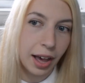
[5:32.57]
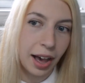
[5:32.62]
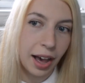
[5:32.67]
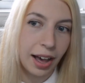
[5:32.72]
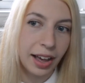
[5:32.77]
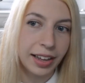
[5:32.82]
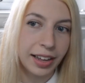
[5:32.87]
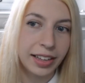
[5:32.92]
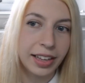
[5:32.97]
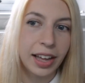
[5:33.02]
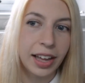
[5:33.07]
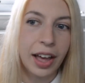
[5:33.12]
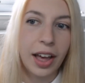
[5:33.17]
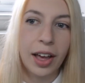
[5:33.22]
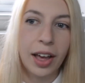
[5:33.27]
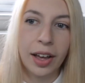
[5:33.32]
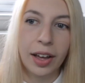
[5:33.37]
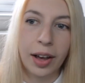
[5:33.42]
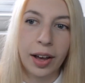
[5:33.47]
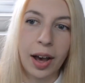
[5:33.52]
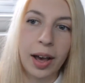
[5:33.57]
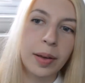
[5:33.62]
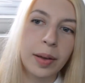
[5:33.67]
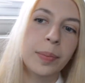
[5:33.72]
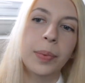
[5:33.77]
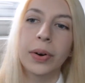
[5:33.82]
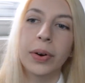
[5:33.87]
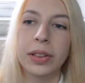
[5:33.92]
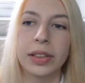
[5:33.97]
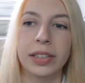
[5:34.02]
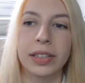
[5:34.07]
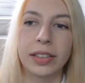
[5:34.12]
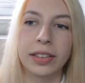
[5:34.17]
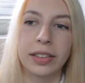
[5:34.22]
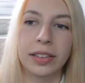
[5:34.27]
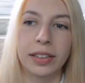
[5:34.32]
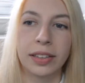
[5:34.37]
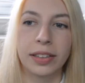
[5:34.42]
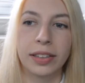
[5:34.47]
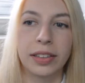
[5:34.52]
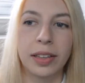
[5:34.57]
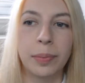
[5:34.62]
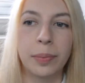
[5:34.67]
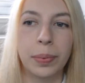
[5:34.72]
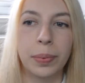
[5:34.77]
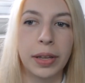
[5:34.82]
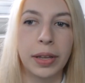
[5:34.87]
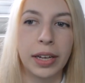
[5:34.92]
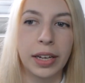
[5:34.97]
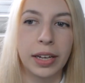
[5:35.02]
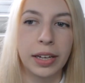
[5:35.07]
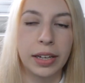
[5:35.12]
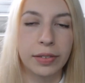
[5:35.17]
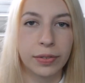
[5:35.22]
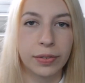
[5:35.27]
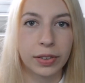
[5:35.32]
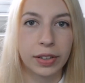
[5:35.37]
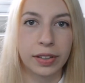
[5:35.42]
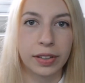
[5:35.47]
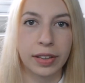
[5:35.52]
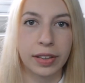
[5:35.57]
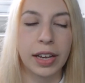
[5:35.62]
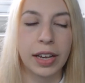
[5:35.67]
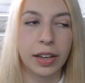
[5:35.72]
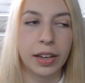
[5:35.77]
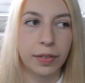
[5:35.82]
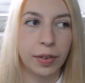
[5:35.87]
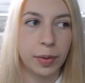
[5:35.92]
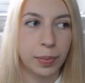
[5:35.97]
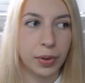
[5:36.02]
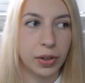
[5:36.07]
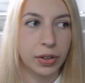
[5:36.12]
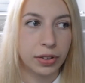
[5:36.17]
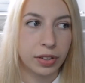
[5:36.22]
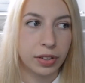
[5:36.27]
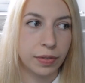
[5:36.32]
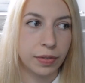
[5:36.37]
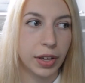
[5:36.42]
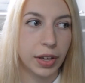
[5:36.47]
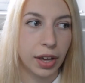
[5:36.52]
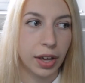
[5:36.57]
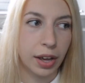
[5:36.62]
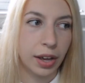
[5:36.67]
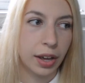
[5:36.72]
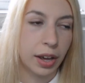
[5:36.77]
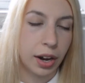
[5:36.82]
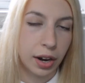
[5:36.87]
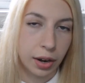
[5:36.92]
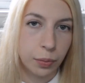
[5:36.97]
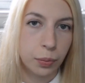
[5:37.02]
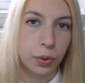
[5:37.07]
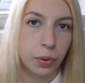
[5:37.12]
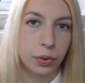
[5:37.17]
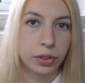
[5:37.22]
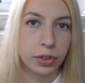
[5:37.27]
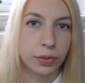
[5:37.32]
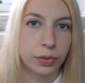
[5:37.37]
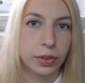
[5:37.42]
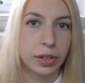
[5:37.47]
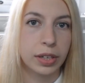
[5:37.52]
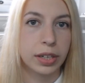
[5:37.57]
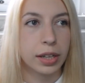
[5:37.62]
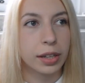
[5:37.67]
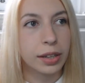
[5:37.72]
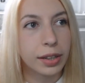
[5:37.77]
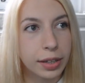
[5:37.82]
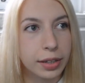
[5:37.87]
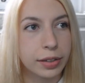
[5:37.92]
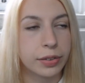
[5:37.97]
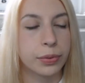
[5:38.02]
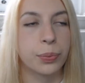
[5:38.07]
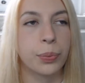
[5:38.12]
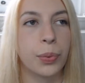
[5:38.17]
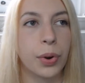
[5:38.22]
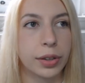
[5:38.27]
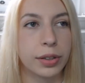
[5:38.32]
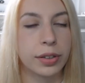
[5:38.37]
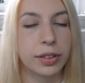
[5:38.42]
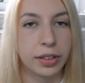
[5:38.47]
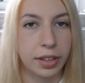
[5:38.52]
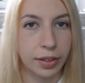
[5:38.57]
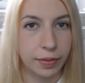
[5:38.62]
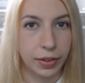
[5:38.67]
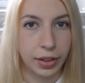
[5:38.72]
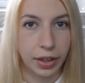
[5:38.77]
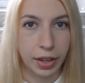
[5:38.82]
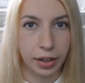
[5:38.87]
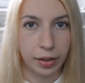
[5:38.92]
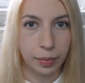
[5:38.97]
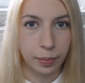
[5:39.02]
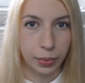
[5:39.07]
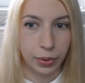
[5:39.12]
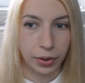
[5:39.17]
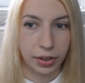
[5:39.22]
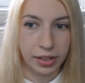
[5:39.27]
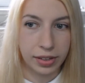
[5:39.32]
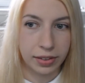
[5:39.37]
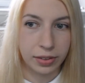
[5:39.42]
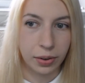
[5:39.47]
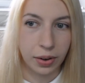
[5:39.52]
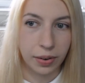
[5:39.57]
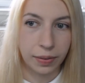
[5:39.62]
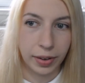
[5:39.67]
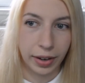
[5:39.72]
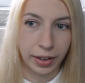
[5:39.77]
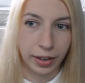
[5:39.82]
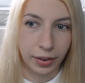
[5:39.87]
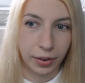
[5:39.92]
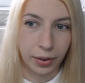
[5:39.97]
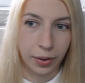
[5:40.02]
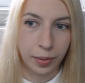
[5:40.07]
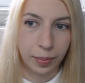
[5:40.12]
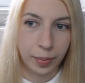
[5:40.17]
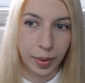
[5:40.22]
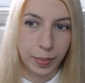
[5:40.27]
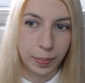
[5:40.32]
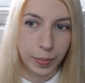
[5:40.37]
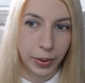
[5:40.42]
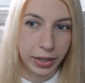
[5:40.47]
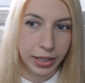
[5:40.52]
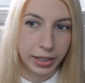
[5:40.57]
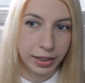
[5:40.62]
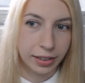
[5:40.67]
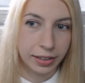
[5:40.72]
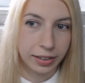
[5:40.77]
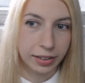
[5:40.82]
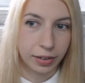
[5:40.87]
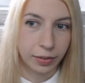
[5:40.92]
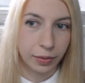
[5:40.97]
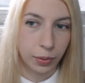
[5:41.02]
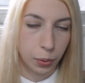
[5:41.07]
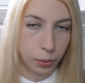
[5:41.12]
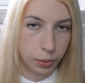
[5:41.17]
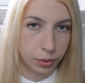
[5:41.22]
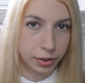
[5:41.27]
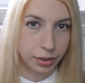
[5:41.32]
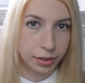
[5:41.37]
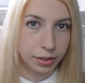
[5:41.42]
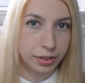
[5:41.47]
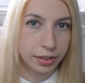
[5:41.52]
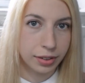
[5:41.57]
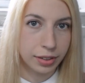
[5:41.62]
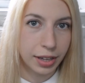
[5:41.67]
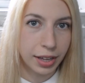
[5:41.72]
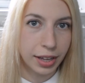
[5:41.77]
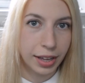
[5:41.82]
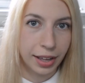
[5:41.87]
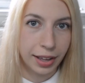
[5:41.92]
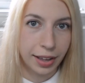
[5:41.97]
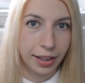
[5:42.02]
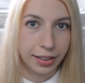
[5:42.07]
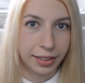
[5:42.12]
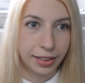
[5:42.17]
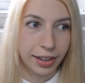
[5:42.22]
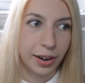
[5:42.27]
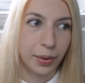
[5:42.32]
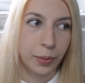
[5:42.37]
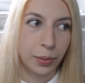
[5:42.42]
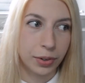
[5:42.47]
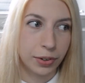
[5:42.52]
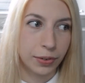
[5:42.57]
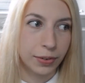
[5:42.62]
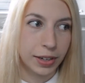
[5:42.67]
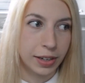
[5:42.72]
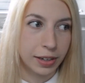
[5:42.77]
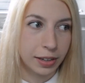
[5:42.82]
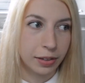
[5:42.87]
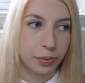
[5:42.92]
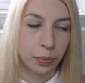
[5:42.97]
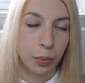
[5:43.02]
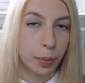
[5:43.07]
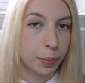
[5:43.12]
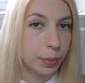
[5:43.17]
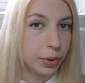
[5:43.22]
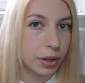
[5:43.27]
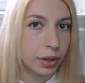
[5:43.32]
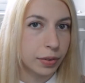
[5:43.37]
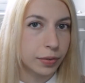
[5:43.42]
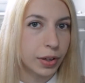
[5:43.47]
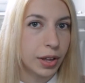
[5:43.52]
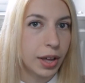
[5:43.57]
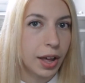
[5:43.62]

I bought this simply for the sake of it being Stephen King, and I want to read at least one Stephen King book. It's sort of like on my bucket list of authors that I want to read at least one book of.